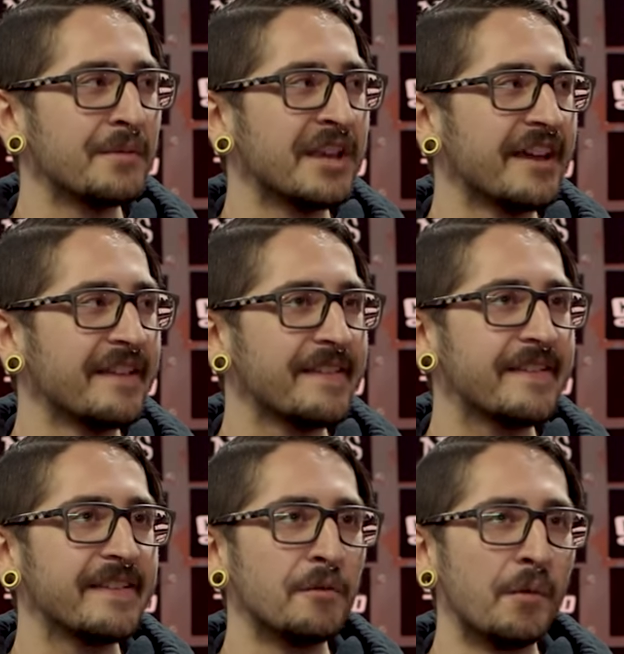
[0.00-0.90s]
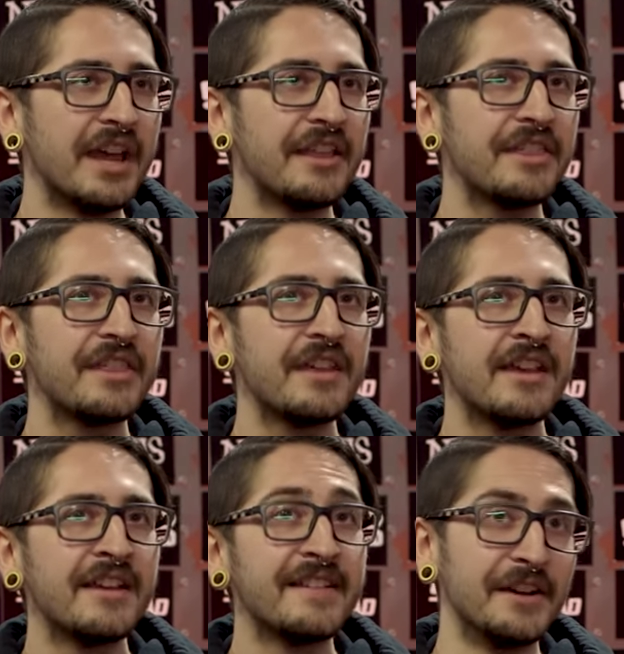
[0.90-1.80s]
because with
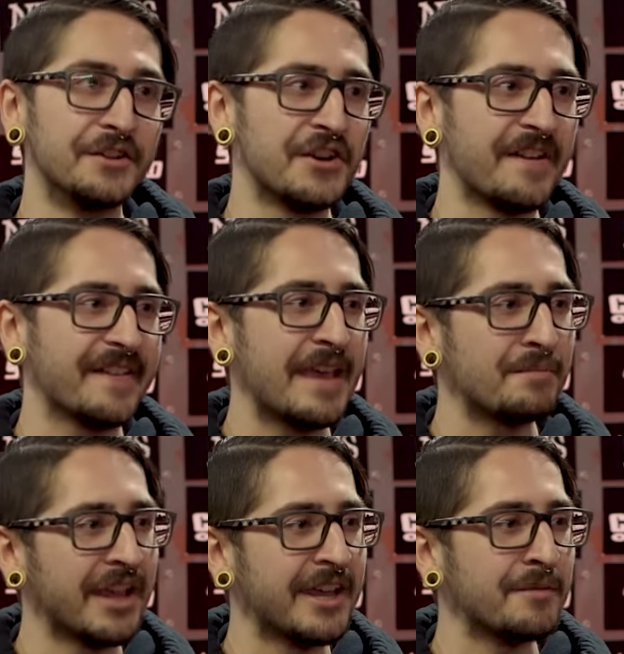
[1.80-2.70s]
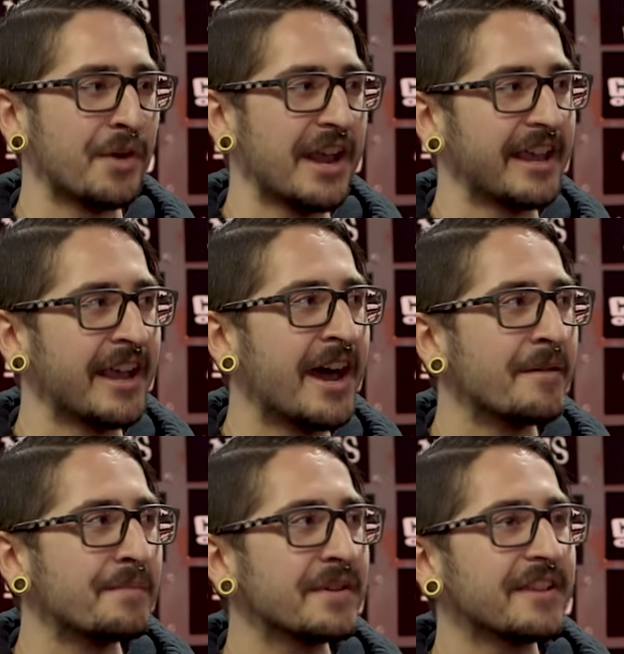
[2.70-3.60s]
Dillinger Escape Plan breaking
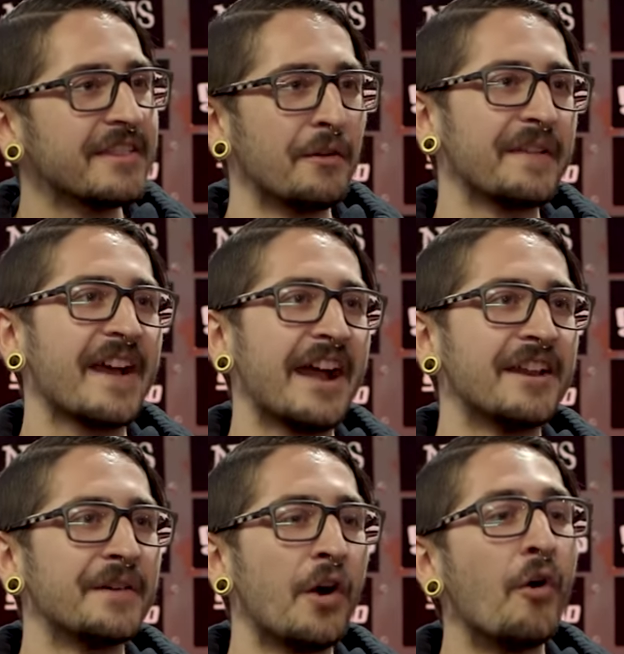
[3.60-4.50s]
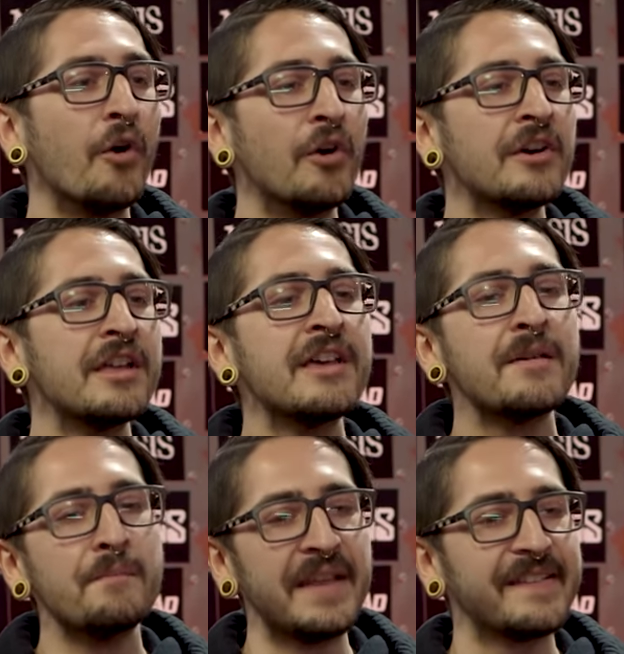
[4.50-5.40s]
up, there was kind of a hole
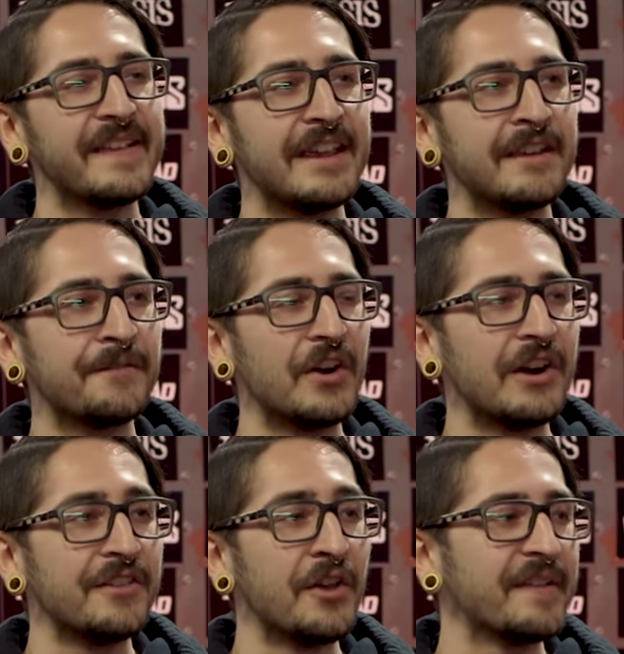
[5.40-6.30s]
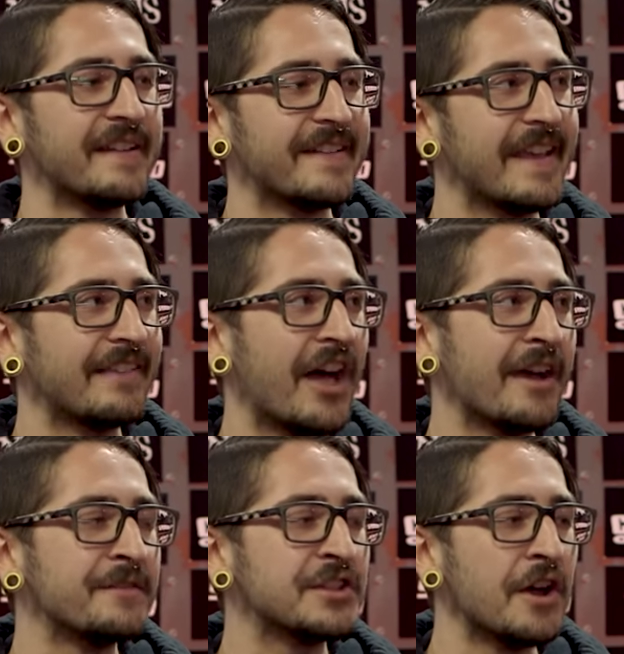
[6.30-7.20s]
missing for those insane
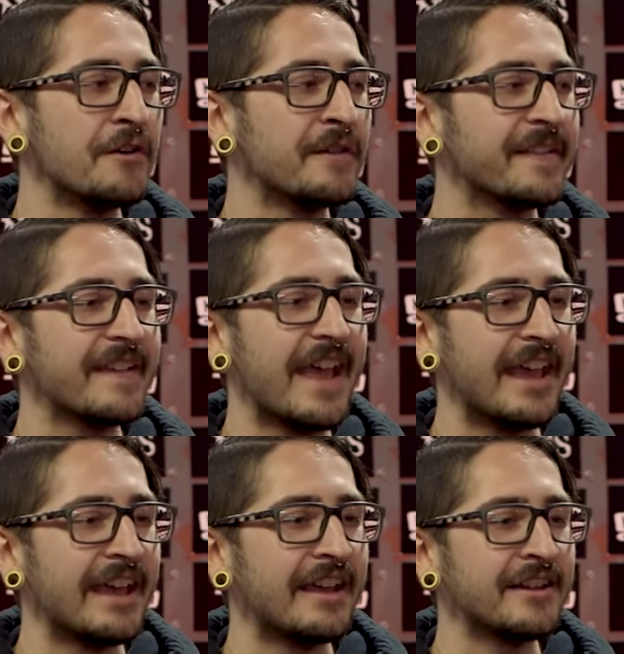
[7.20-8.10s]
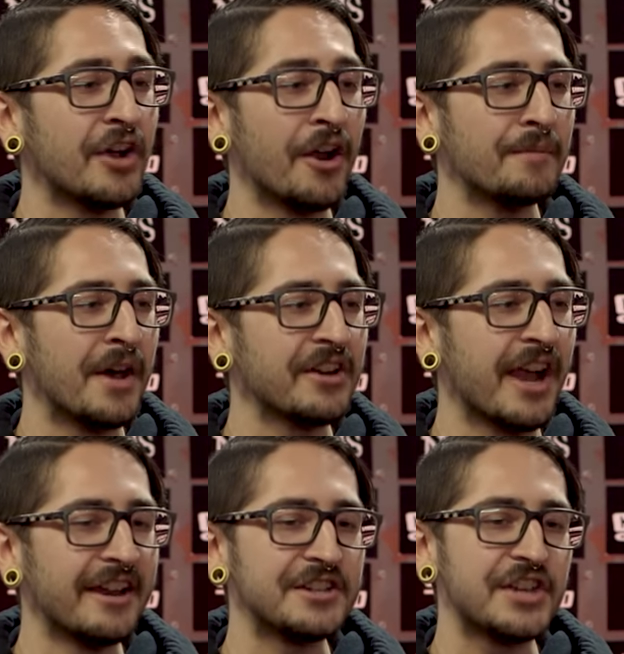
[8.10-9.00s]
live shows, and Godmother
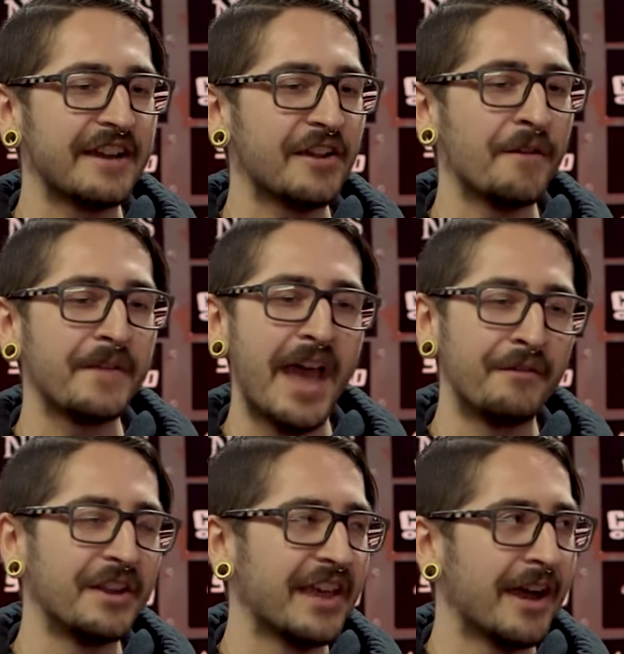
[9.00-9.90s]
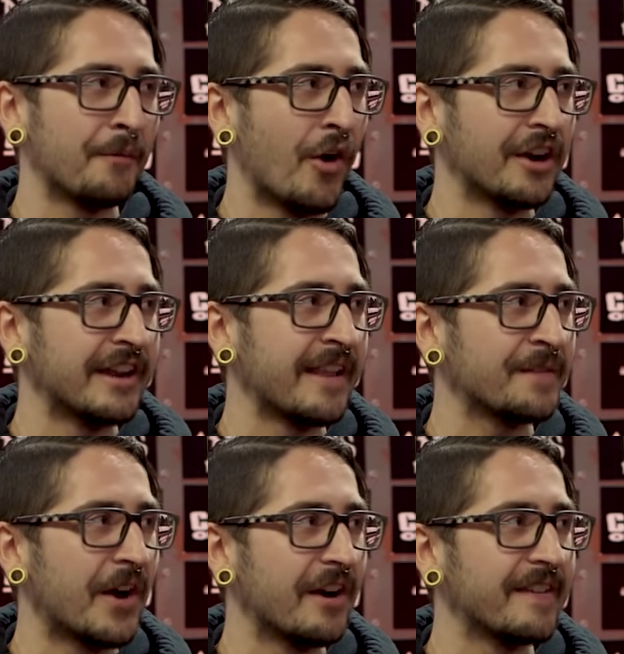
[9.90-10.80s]
kind of checked off everything I wanted as
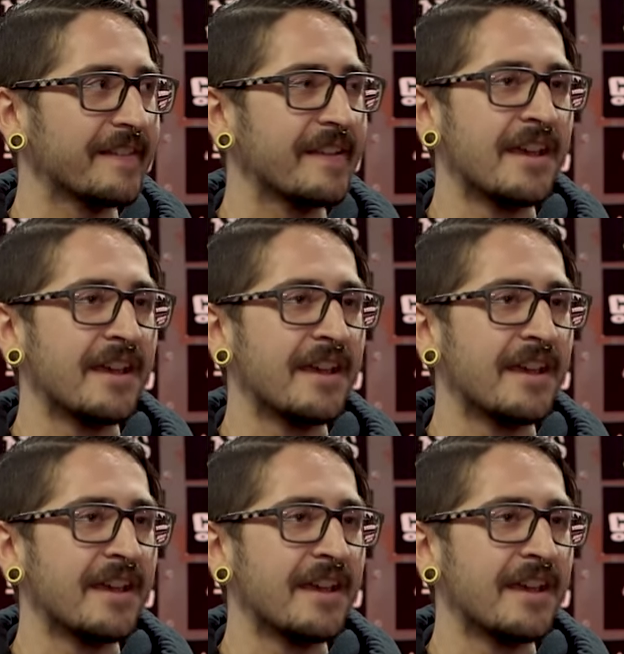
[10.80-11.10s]
far as